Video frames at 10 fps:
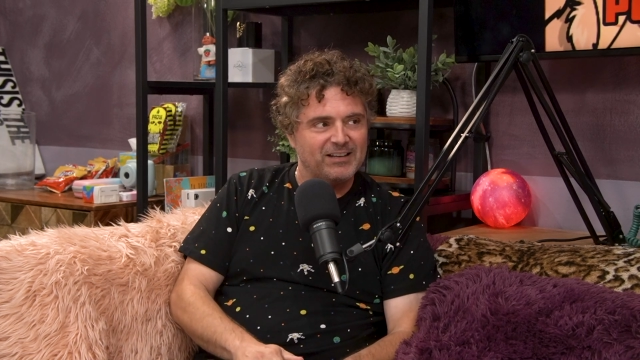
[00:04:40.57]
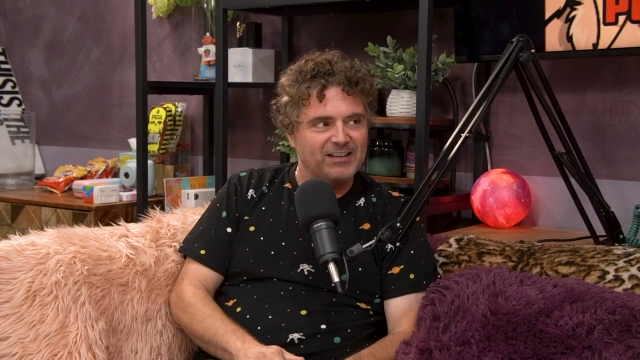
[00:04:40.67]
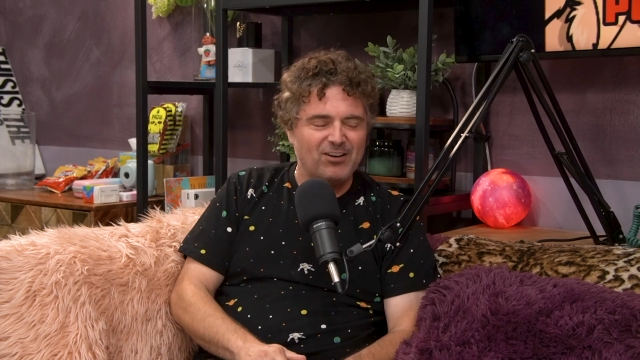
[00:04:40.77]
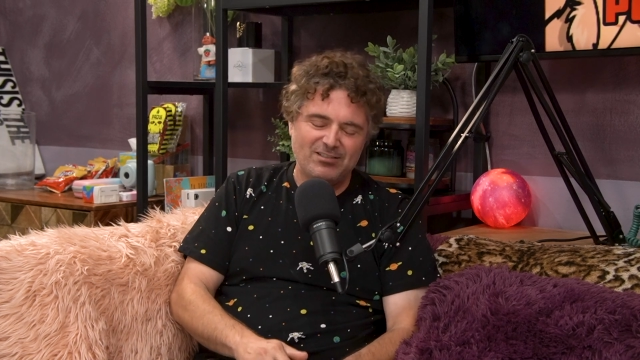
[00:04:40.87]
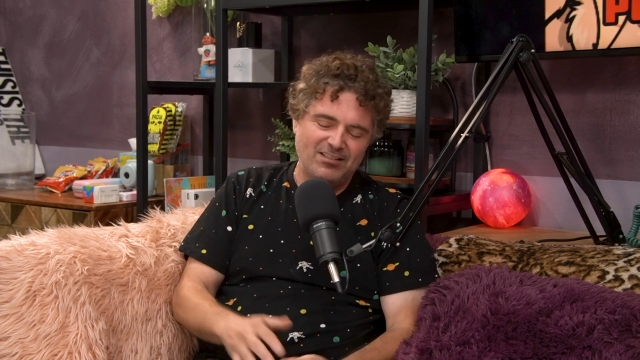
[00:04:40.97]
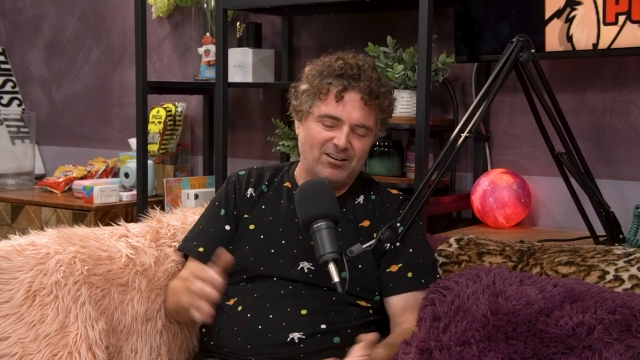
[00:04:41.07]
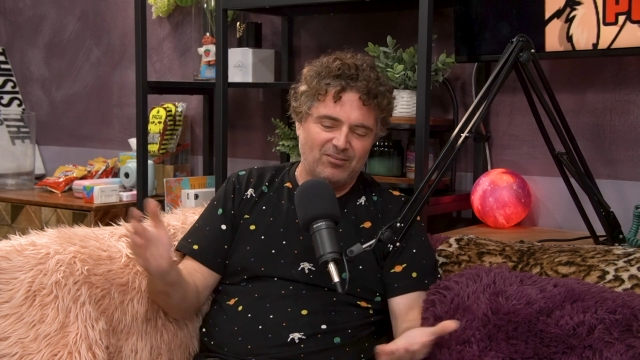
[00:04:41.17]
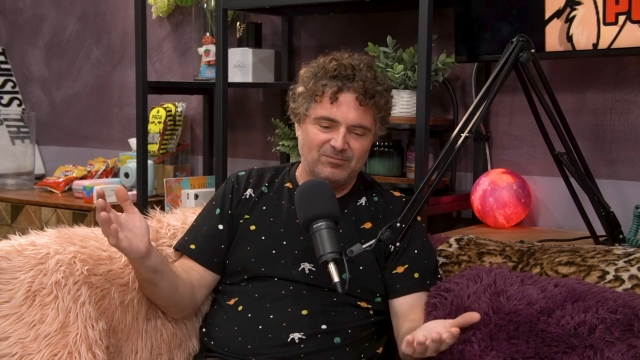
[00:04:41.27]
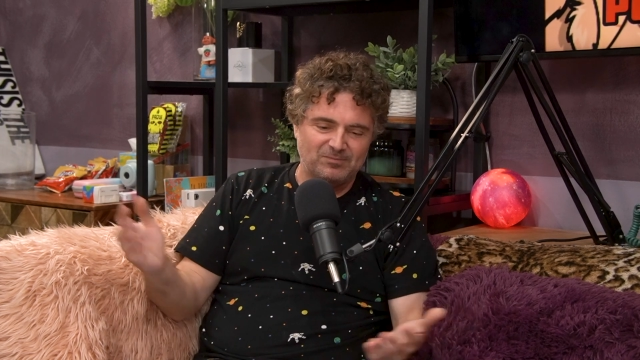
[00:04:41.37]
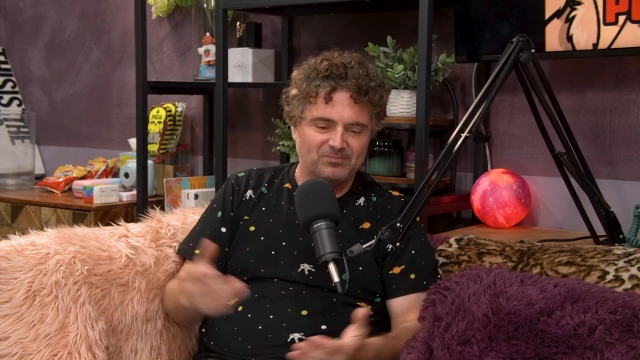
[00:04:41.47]
Because
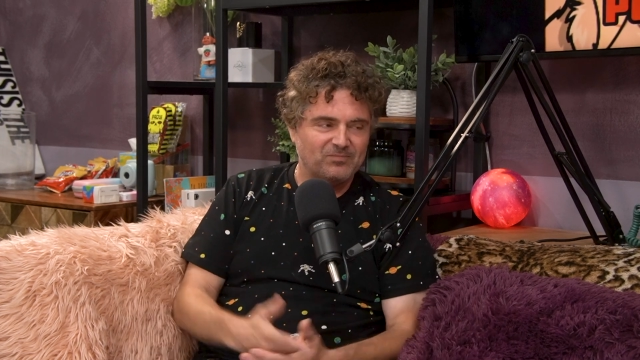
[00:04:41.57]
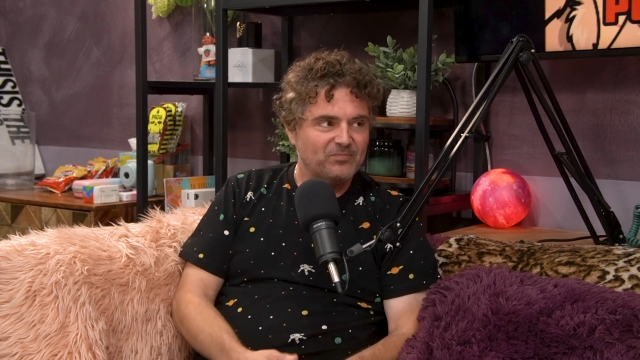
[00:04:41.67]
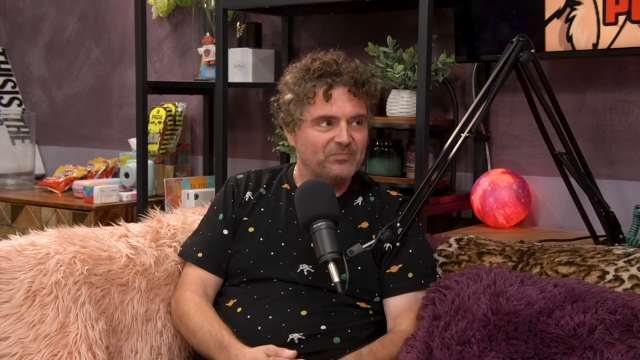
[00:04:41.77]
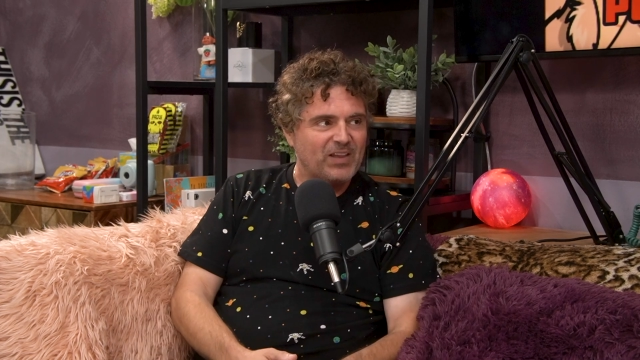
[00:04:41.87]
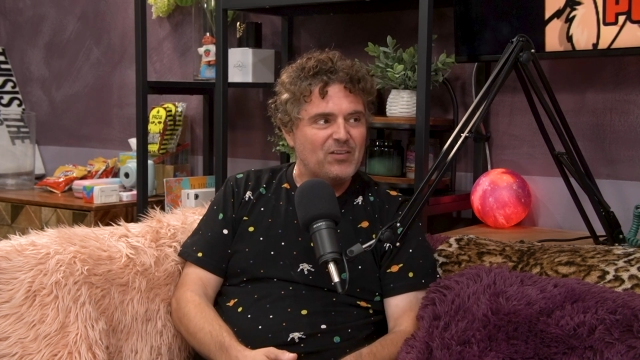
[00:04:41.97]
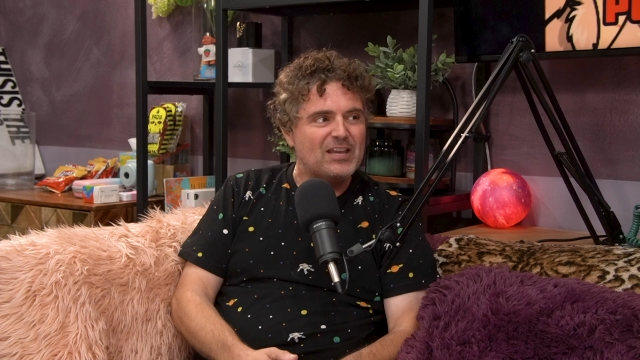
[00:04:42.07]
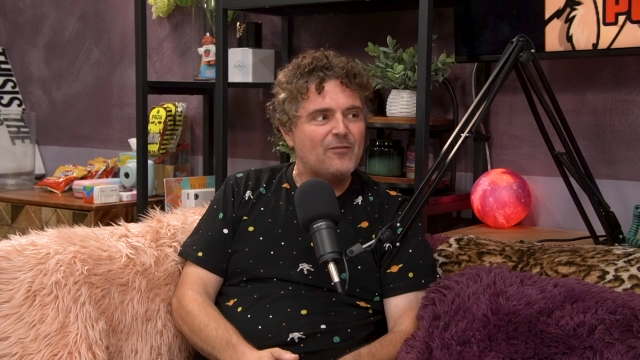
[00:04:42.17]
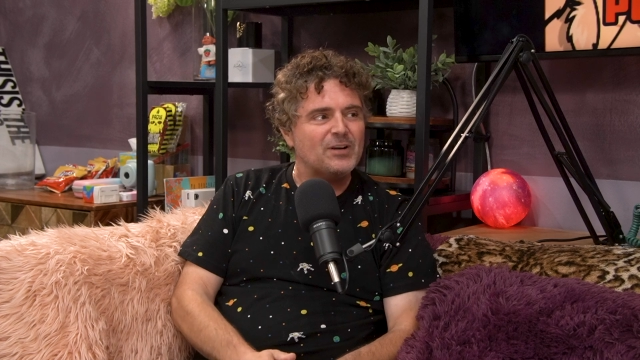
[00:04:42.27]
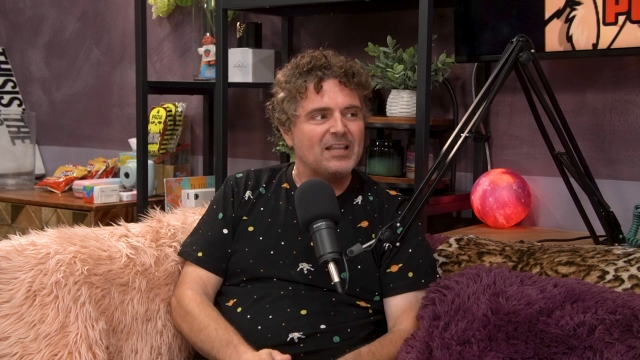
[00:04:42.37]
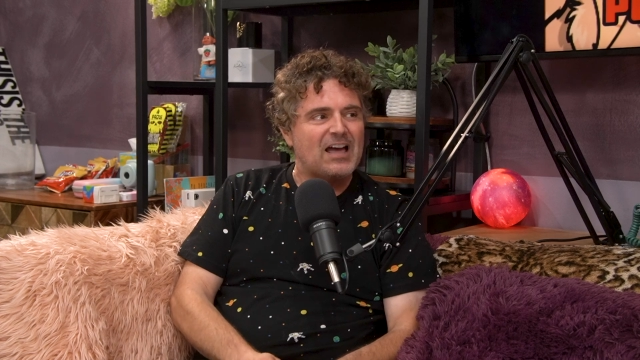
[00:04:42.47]
I think
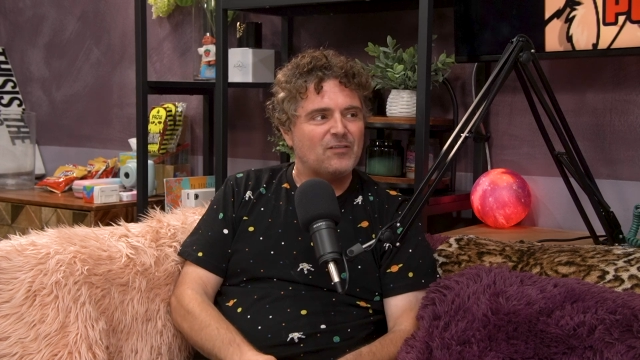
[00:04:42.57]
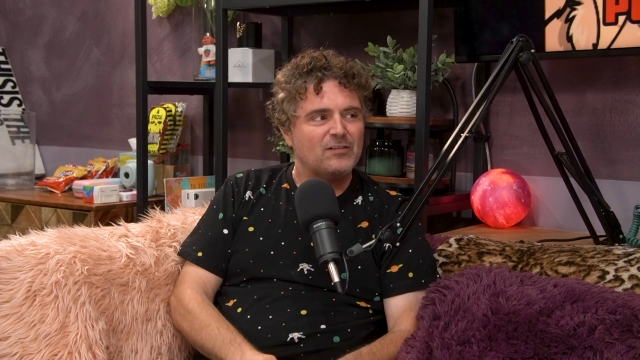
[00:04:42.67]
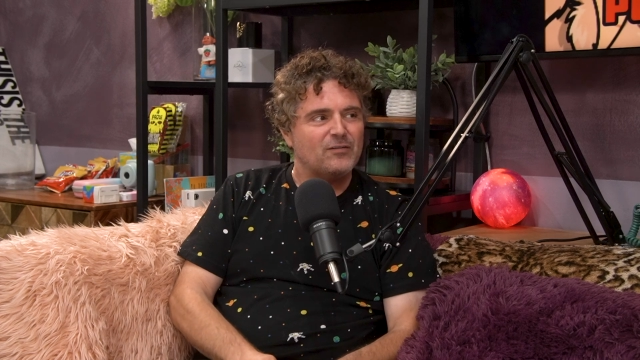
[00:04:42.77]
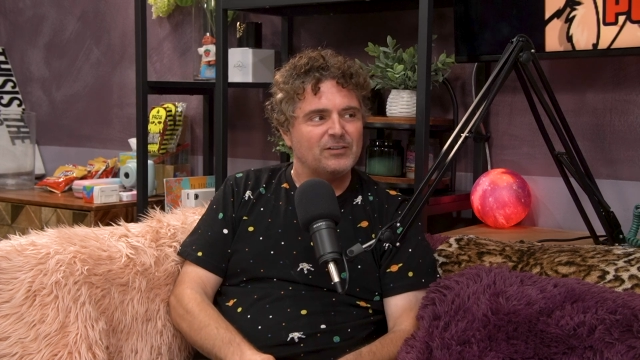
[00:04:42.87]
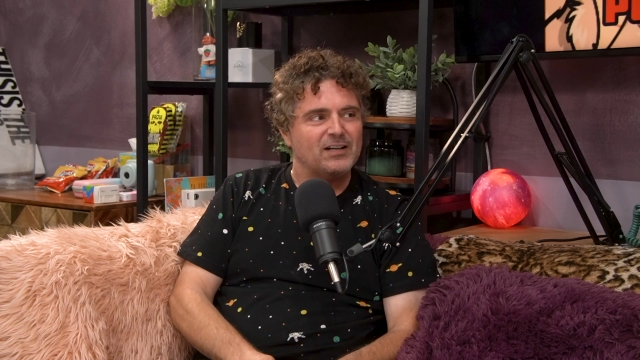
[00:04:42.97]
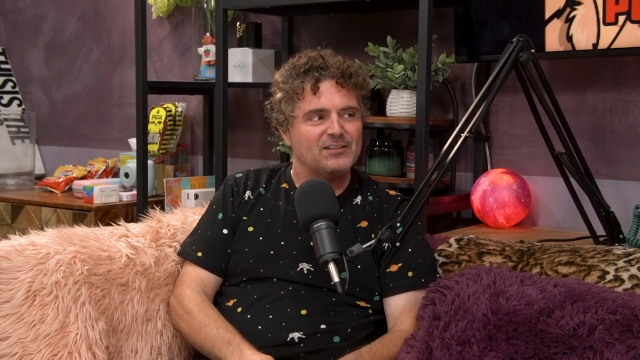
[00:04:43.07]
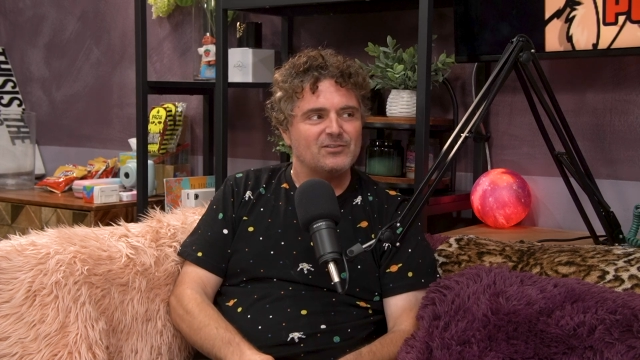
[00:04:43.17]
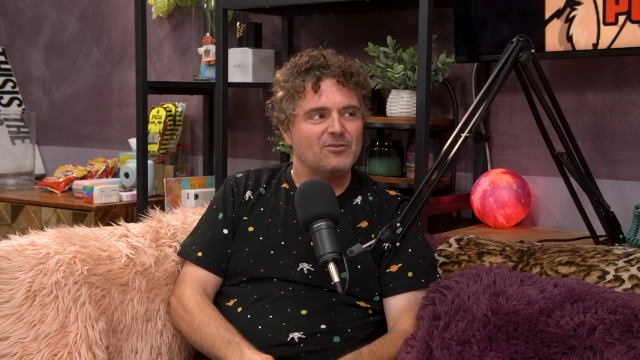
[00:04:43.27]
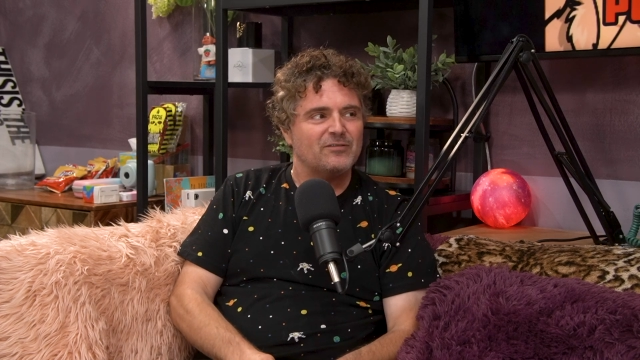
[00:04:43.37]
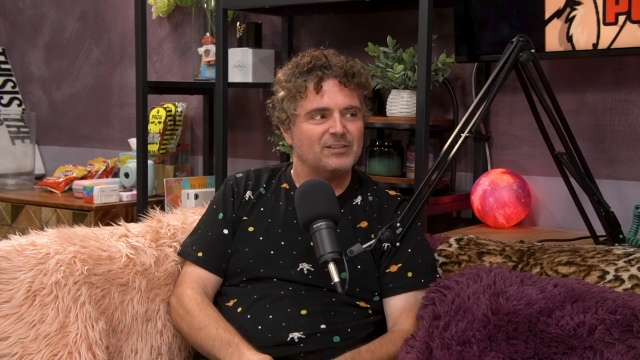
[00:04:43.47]
every laugh I've ever done is
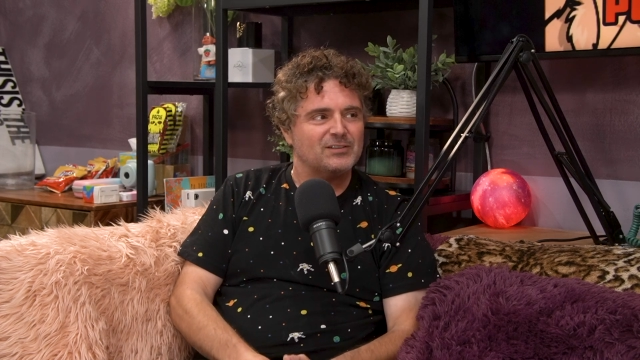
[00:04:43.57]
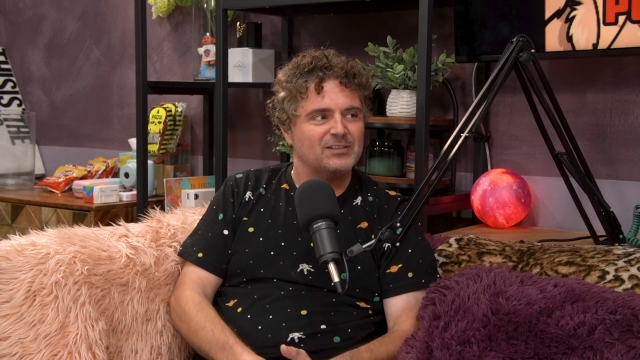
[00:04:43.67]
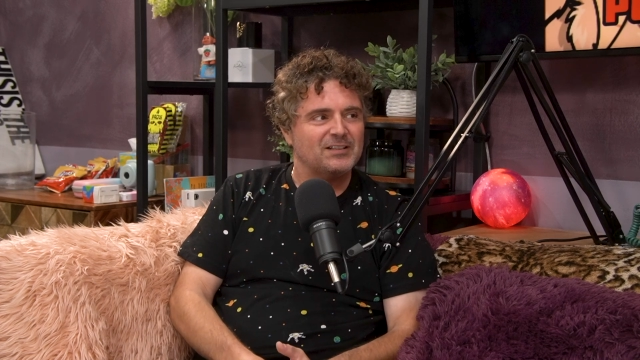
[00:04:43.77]
nervous.